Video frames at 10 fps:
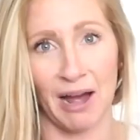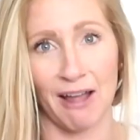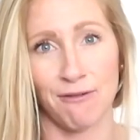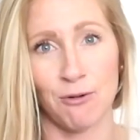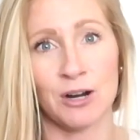
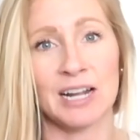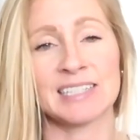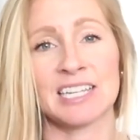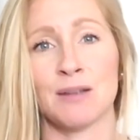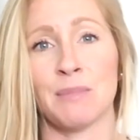buy for
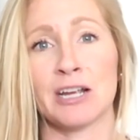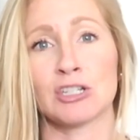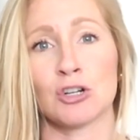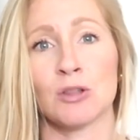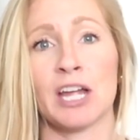is gonna make
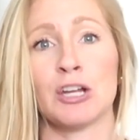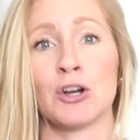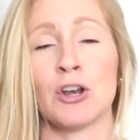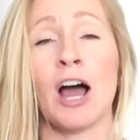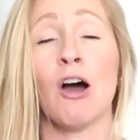sure that
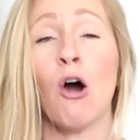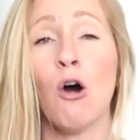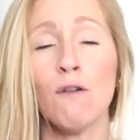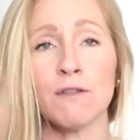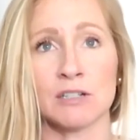you're not
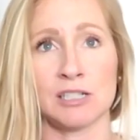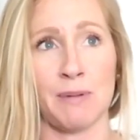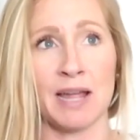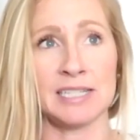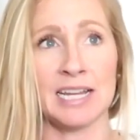
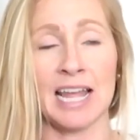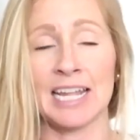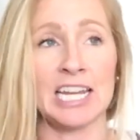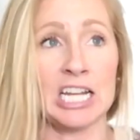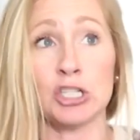overspending
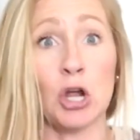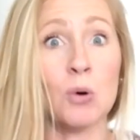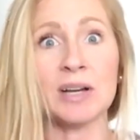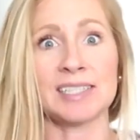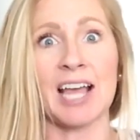and getting
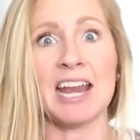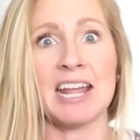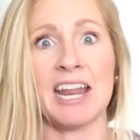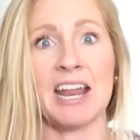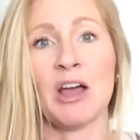too
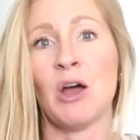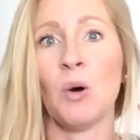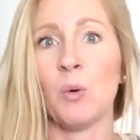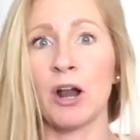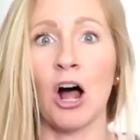excited
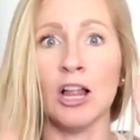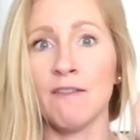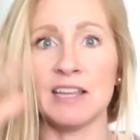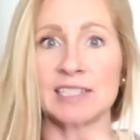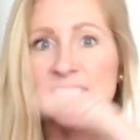when all
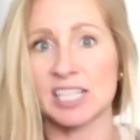of these